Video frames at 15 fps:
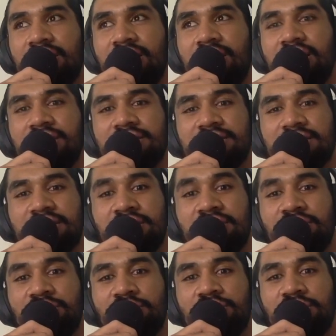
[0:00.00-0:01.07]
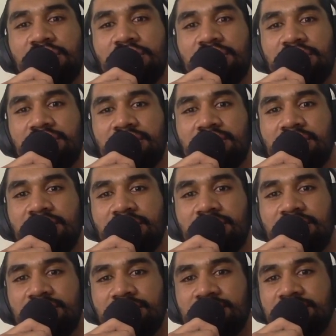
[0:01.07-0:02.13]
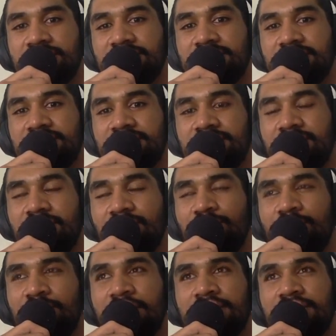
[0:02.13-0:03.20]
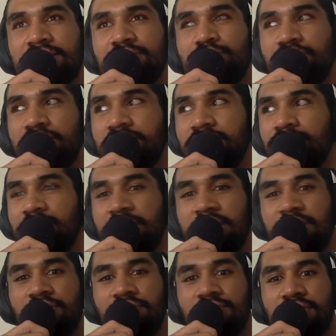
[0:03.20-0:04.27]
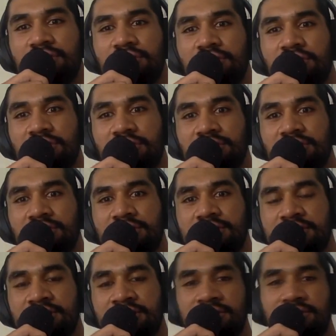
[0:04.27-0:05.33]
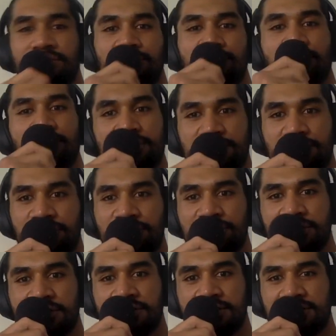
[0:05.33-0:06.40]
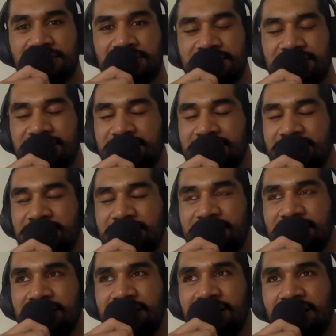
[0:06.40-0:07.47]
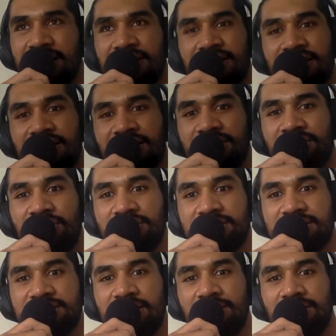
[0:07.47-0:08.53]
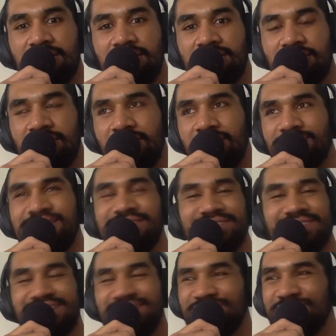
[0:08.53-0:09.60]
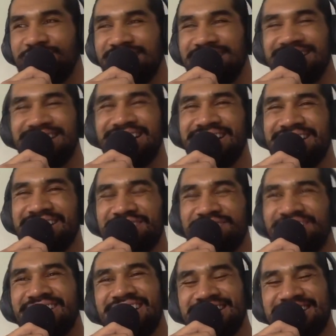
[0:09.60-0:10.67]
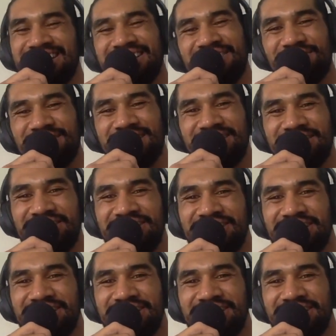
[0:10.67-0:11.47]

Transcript: I just ignored it, because we had this big meeting with the doctors and all the surgeons, and they sat. Oh, I was already lying down, but they sat them down,